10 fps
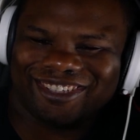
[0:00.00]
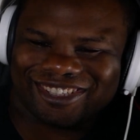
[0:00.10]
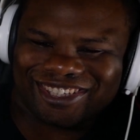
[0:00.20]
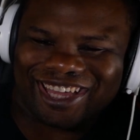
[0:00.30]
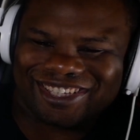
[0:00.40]

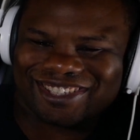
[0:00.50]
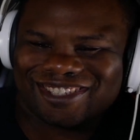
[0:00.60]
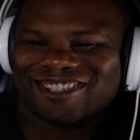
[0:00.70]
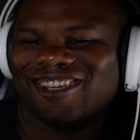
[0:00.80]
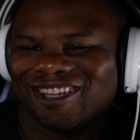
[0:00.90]

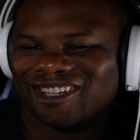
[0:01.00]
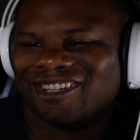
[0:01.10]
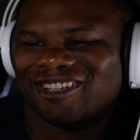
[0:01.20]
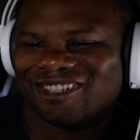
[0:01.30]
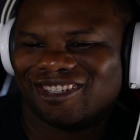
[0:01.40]
Yes.
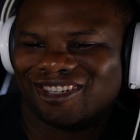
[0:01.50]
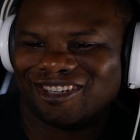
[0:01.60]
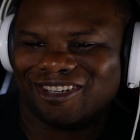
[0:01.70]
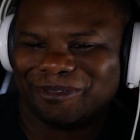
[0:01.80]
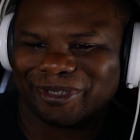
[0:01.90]

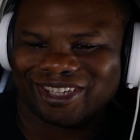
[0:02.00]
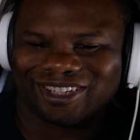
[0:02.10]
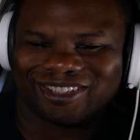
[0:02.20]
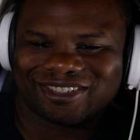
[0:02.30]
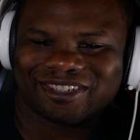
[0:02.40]
Oh my
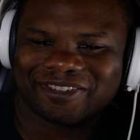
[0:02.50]
gosh.